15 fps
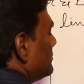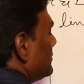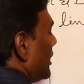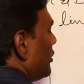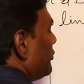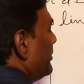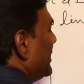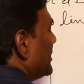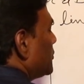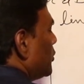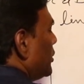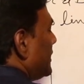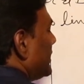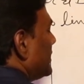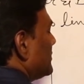of base
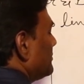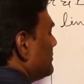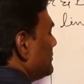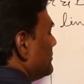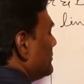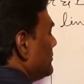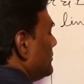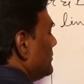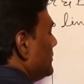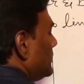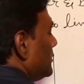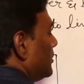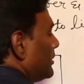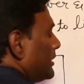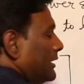voltage,
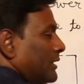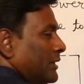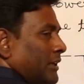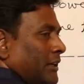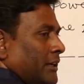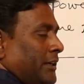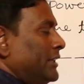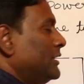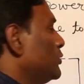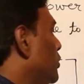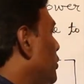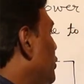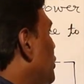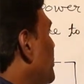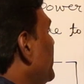okay, is
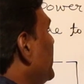going to